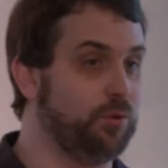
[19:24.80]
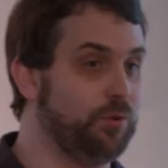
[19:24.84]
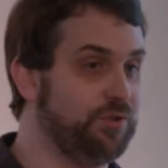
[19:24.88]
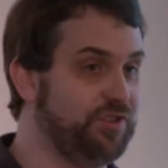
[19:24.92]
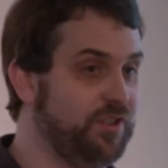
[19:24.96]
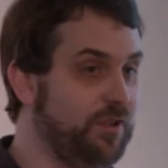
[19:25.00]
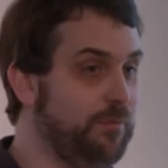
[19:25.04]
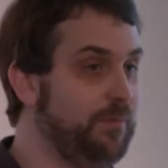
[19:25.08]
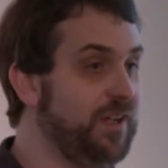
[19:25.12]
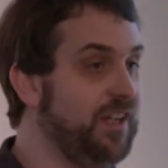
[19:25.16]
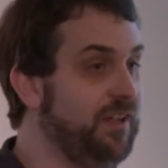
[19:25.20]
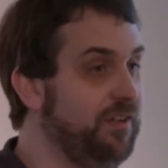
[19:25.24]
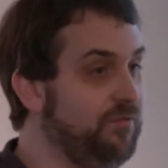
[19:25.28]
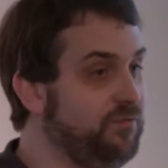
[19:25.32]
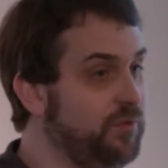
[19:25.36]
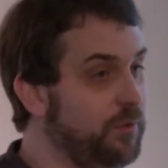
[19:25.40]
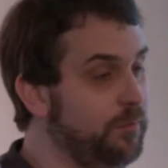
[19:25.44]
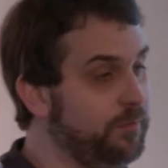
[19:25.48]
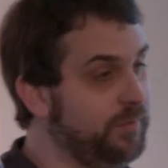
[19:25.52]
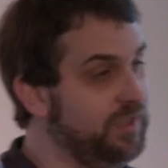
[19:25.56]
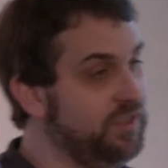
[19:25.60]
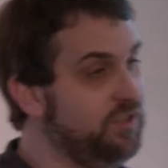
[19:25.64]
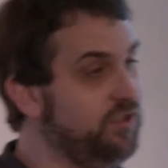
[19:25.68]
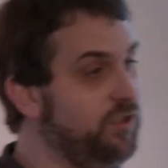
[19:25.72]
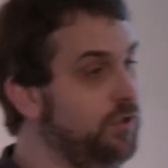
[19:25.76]
also benefit
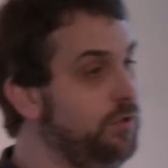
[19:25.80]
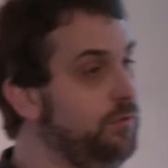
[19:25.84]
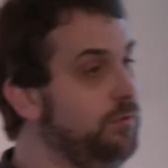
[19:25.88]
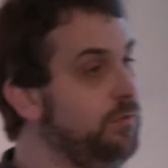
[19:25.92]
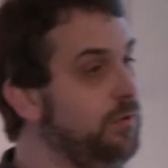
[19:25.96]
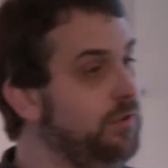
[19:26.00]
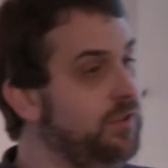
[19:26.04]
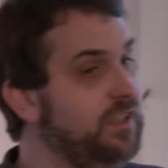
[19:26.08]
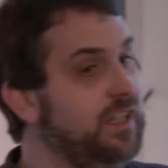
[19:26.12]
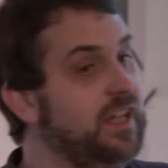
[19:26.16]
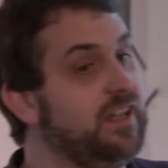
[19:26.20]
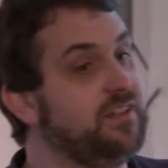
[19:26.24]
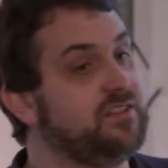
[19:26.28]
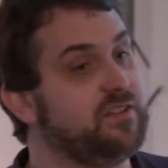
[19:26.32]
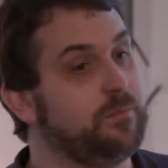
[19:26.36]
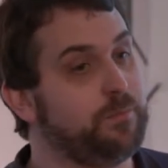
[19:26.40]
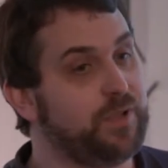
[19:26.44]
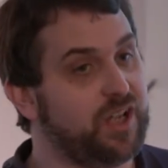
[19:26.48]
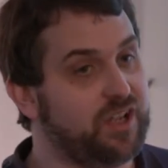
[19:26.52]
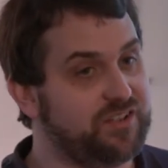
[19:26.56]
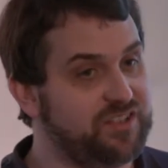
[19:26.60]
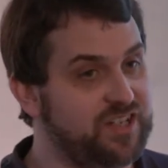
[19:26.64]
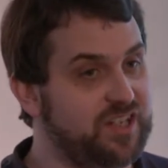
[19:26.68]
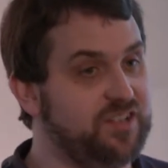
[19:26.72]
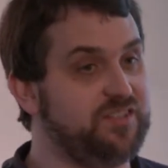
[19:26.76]
from is you get to
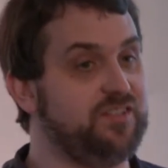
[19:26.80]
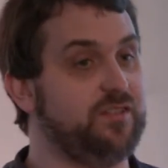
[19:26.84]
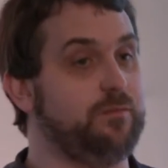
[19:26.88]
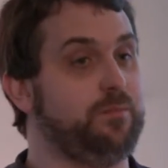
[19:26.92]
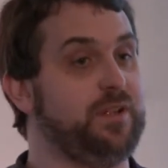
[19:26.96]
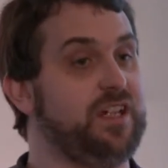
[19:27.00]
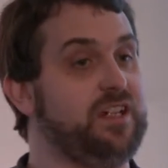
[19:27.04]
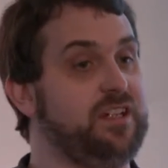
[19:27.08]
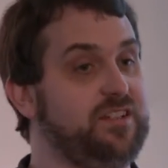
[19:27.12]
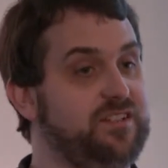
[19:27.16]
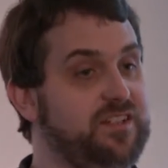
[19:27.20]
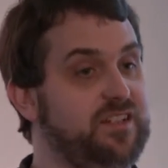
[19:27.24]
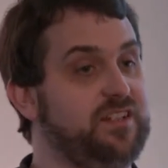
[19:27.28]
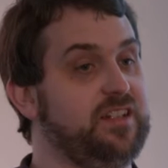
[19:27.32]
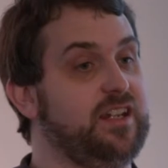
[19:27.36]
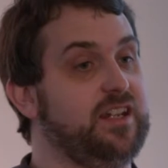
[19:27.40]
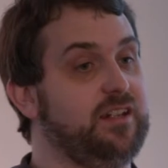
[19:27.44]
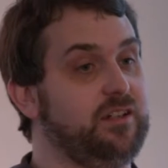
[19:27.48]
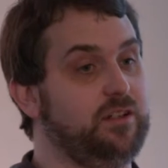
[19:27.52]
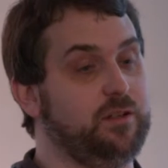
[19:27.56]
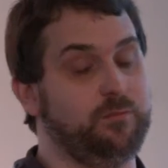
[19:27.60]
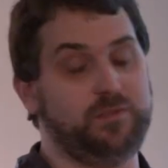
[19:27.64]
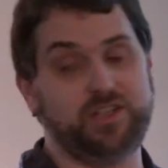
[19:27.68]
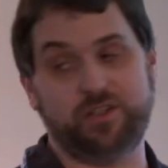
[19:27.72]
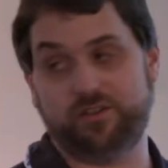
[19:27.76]
participate in
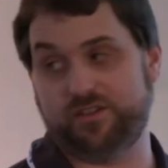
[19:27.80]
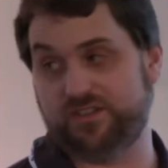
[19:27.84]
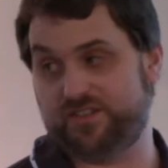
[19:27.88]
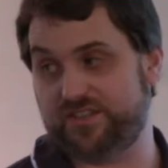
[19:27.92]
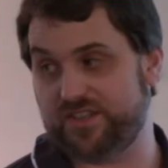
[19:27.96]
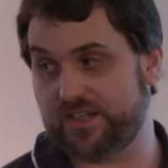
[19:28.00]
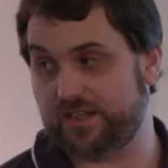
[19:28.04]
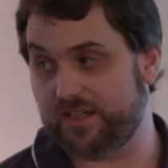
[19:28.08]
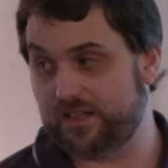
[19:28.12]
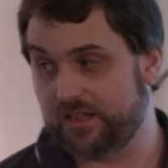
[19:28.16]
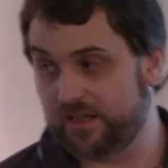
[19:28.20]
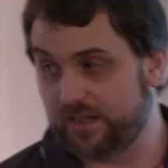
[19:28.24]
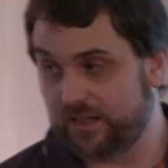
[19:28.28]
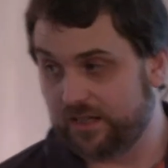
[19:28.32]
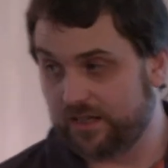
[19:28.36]
that community.